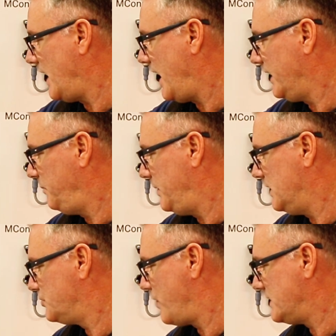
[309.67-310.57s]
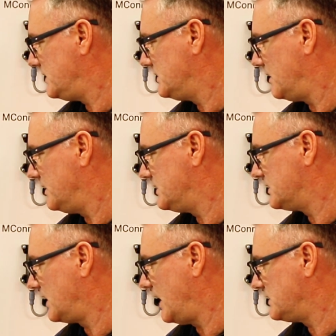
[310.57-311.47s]
IP addresses that this is
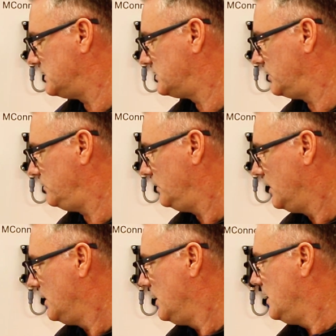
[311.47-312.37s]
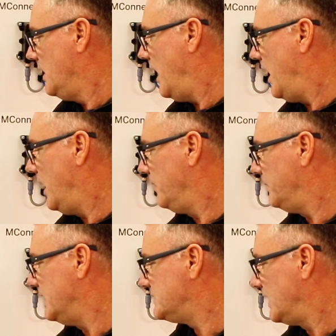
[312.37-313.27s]
connected to.
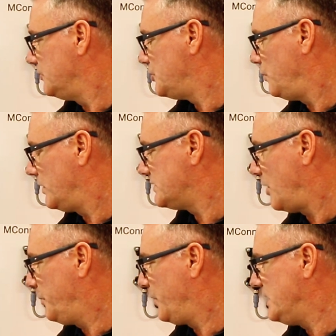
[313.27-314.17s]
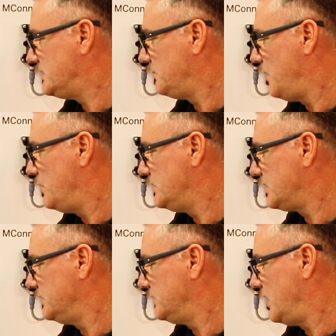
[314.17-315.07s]
It tells you what its operating mode is
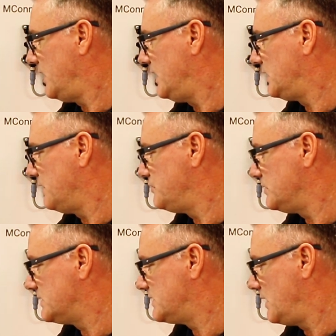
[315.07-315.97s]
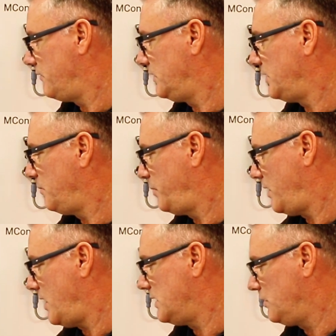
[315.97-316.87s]
under, it gives you the serial
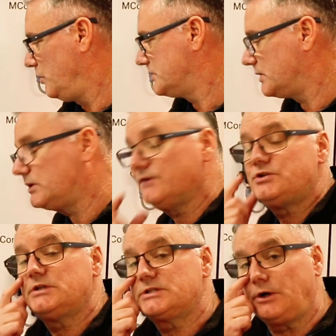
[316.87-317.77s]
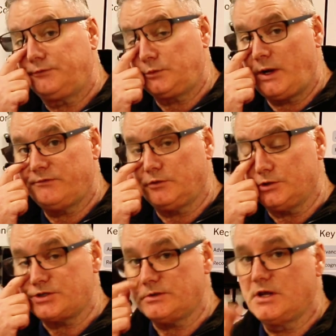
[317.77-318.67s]
number, and it also gives you the software
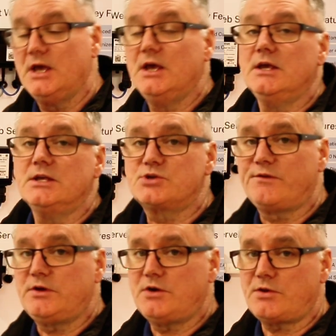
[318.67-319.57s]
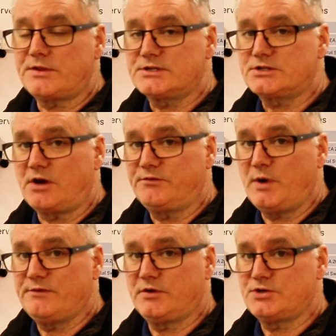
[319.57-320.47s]
version. So if you know that there's a
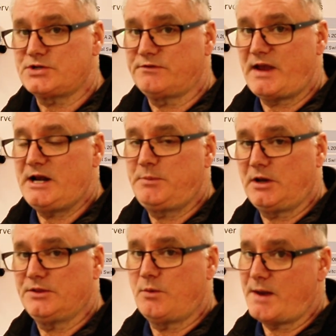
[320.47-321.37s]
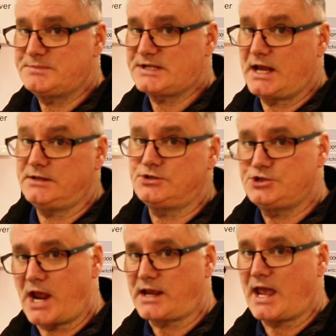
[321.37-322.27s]
software version available on the website,
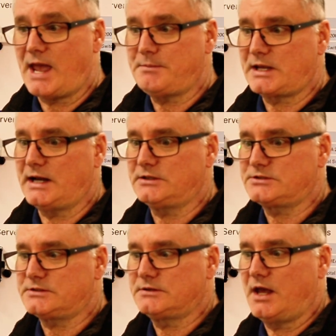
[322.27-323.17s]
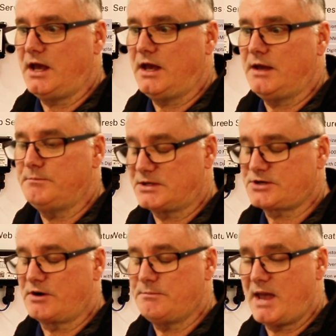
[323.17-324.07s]
check
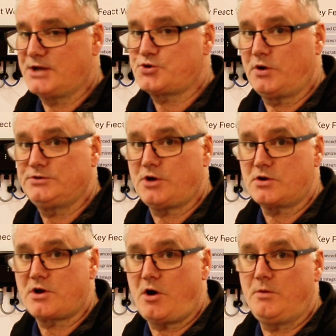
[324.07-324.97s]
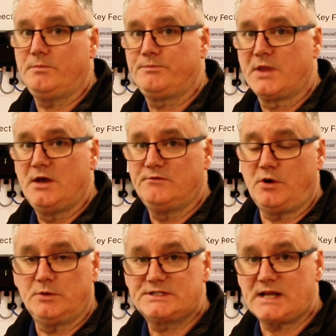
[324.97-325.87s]

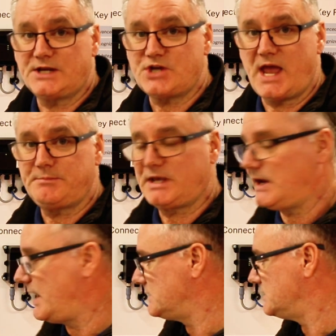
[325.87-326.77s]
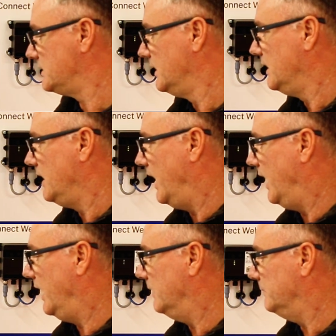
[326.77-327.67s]
Maretron.com/MConnect.
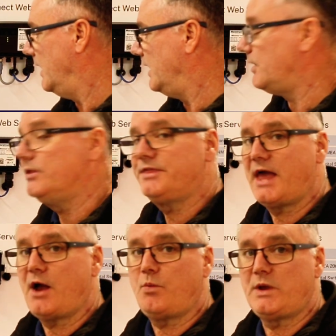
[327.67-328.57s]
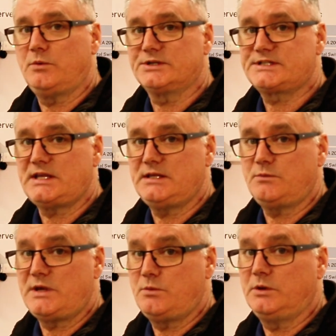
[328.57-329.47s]
And on there we
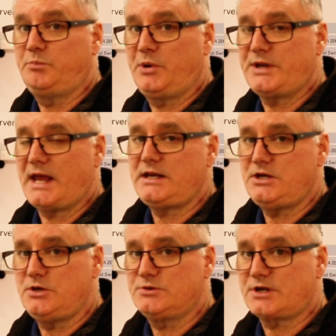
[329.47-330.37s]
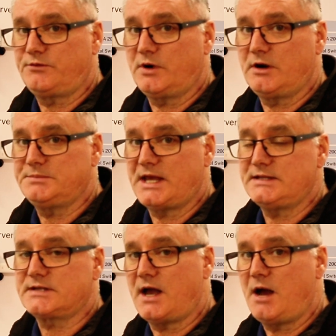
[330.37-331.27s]
will put any new software
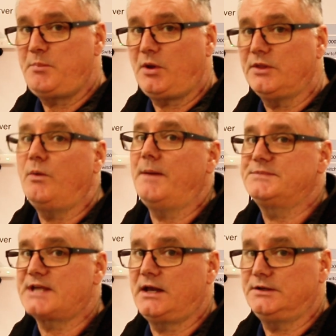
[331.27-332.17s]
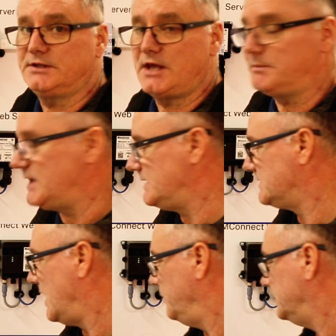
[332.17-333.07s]
updates up on the website under the Updates
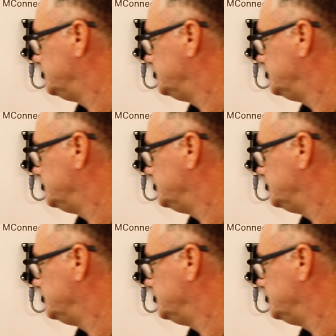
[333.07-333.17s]
tab.